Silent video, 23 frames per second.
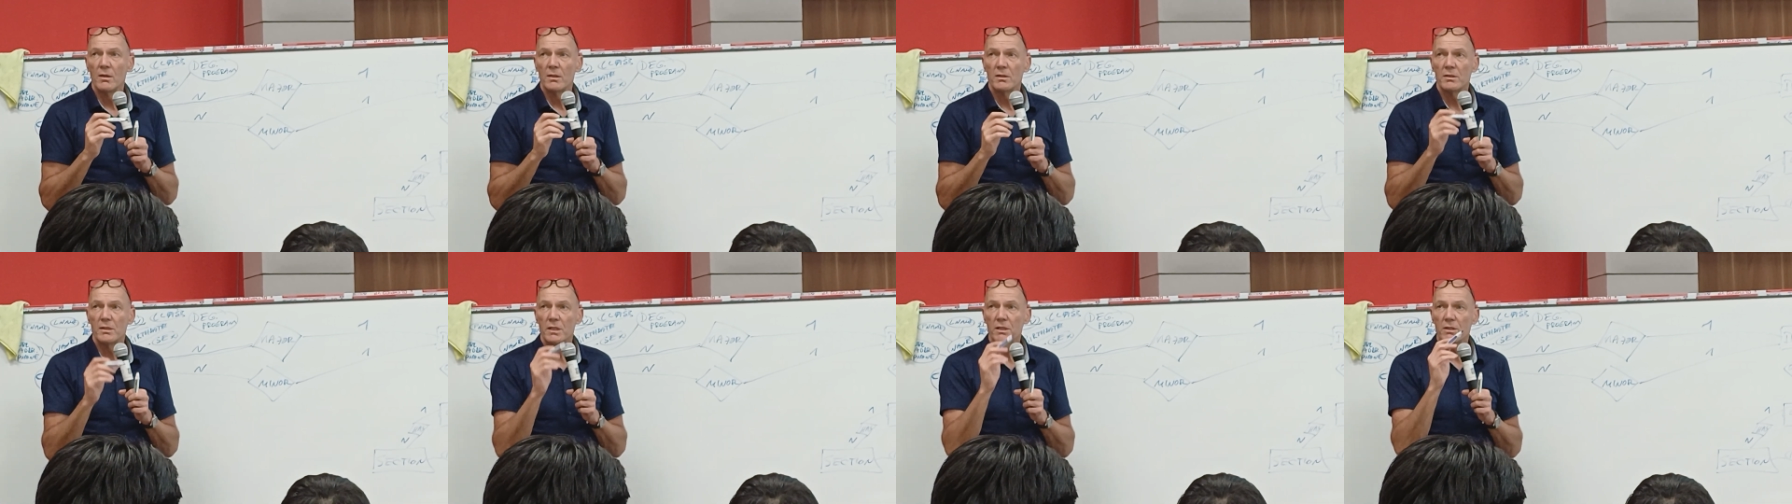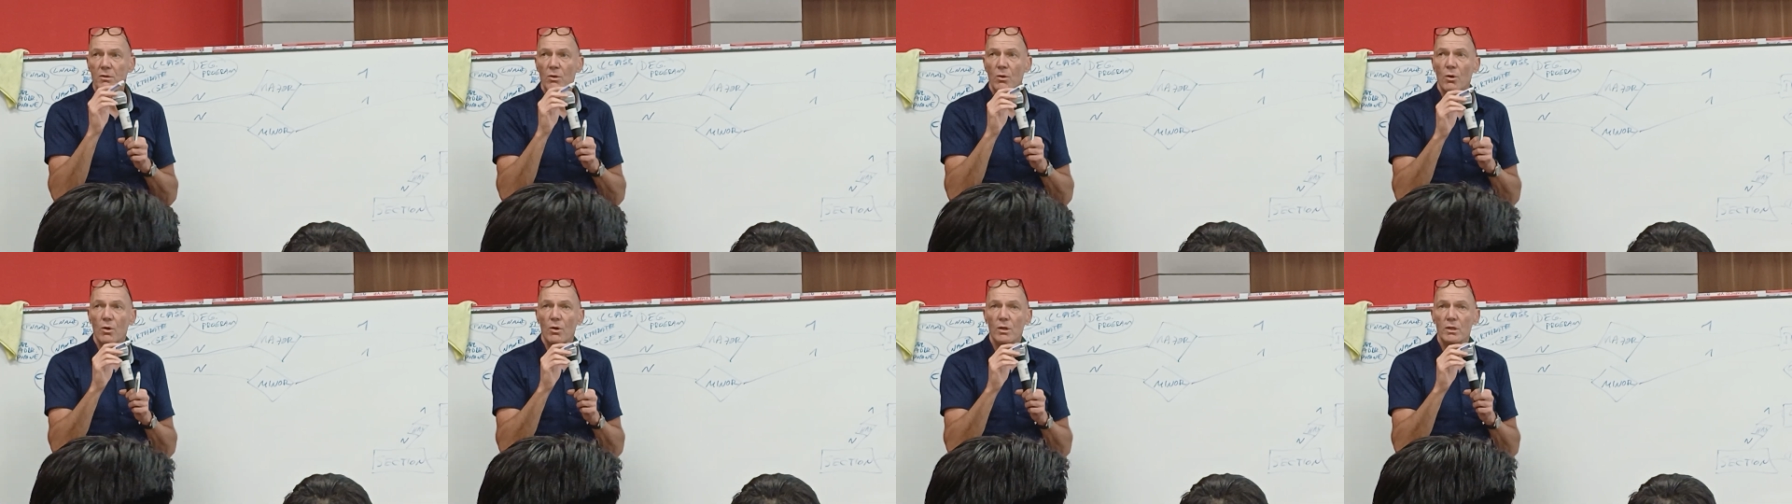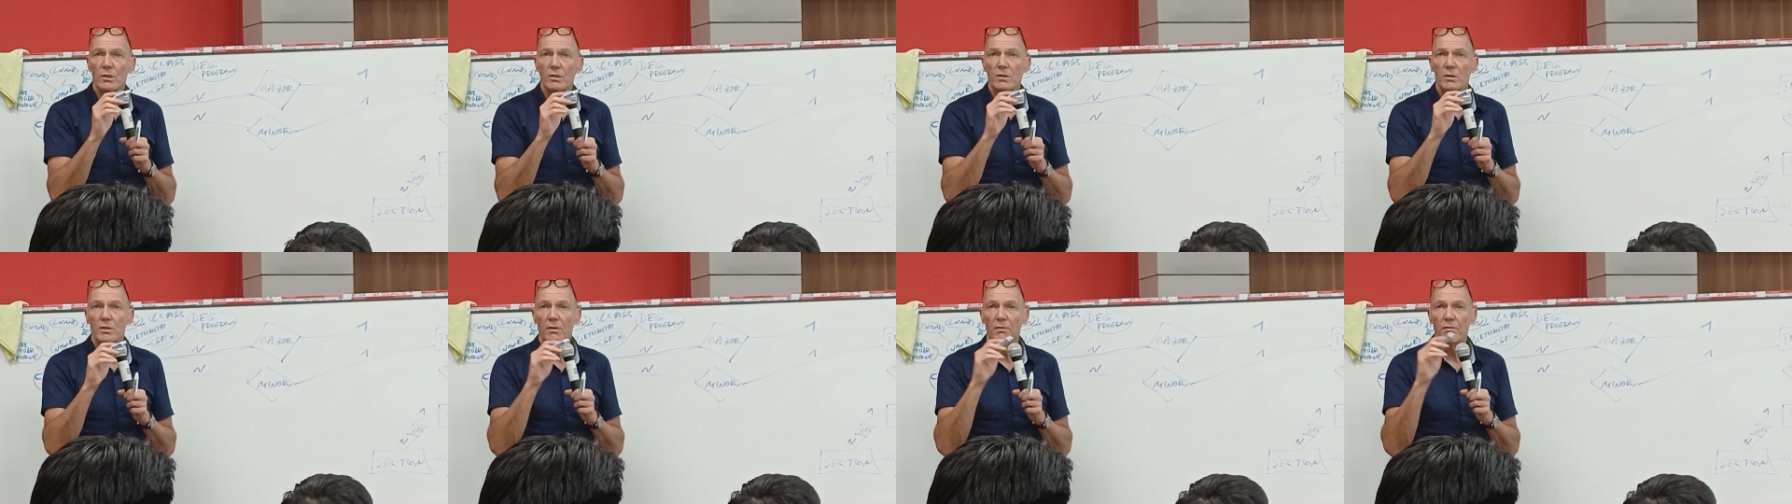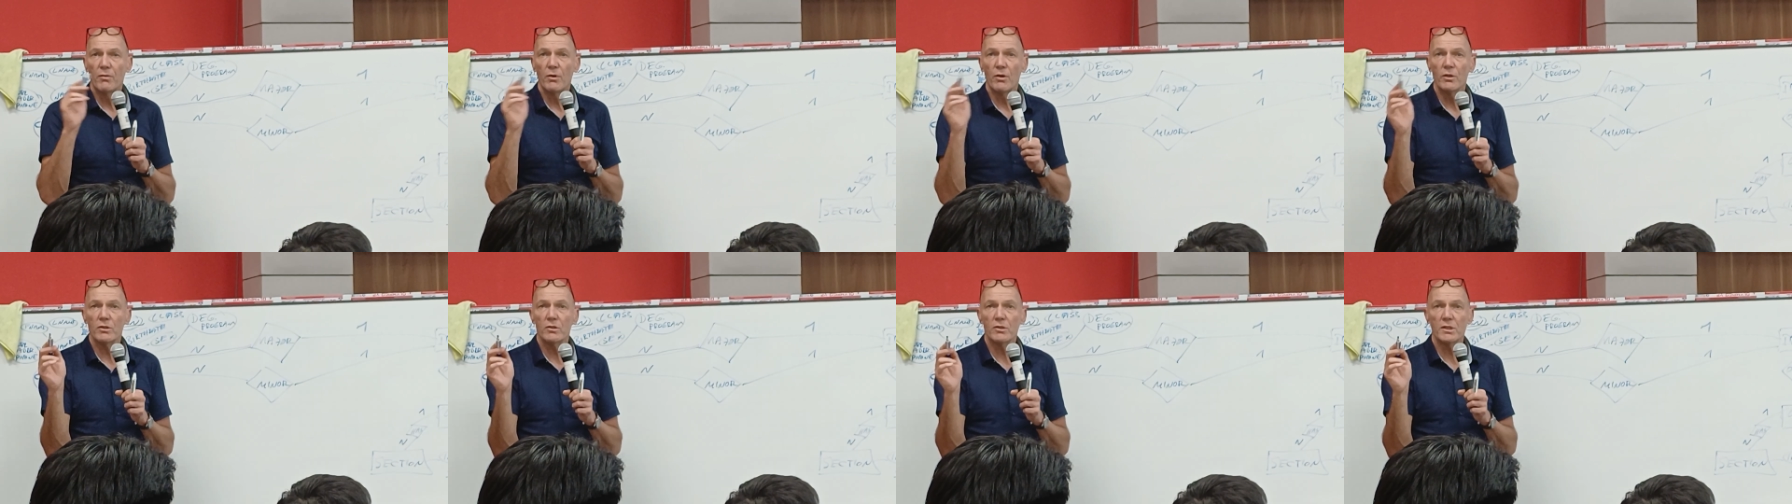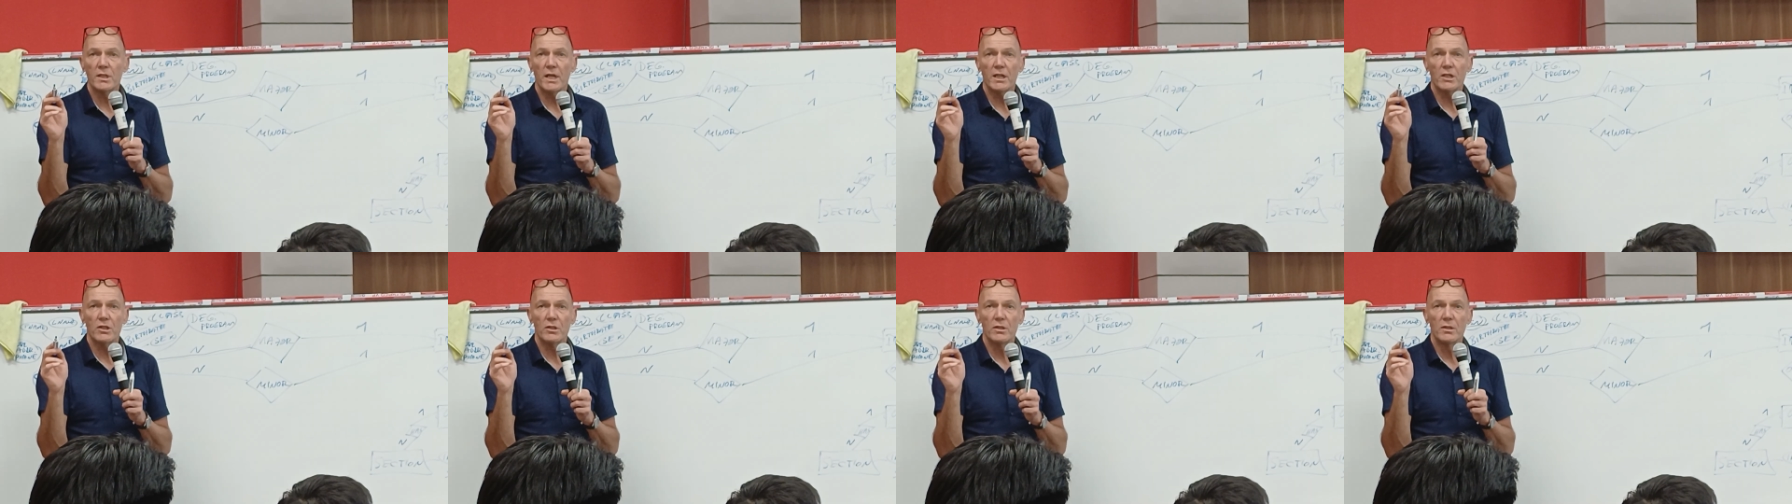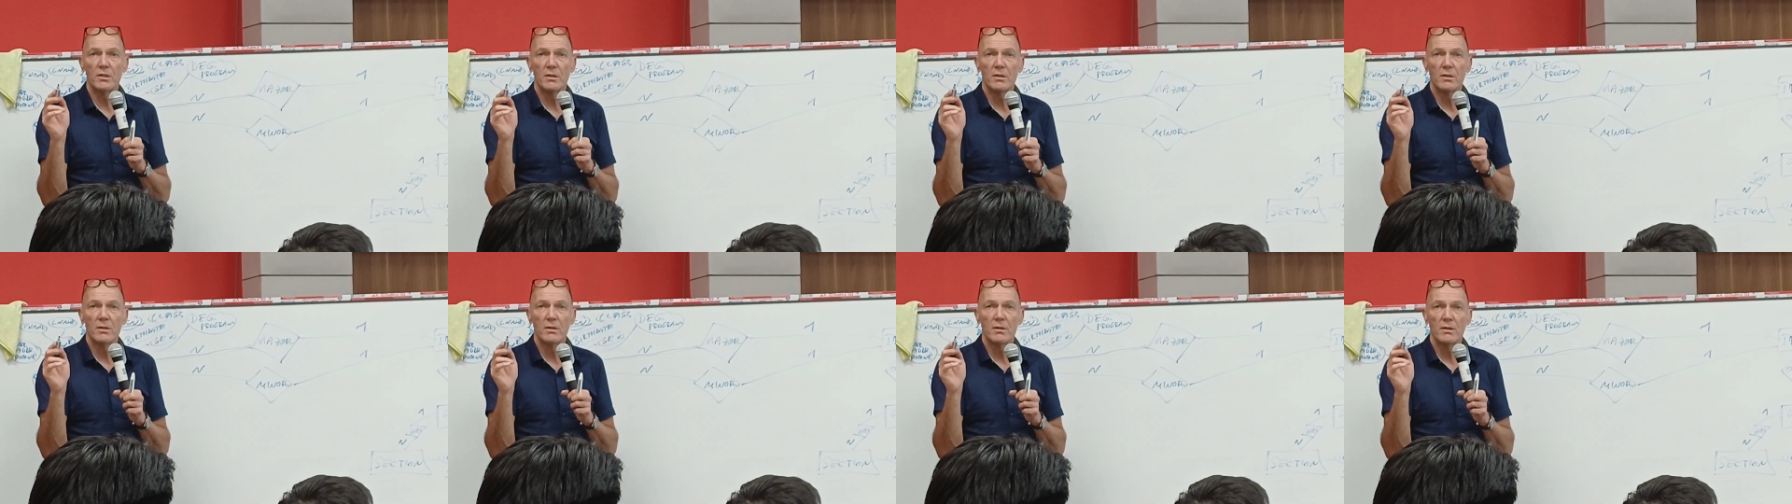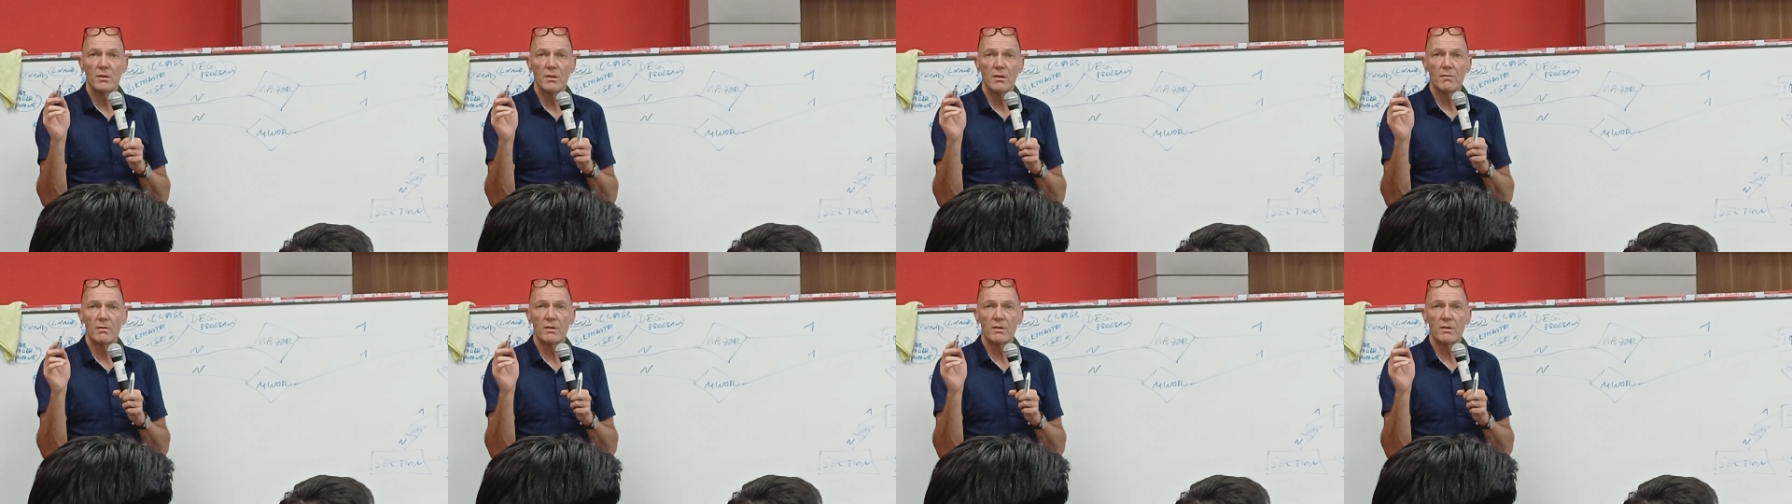This course, first section. If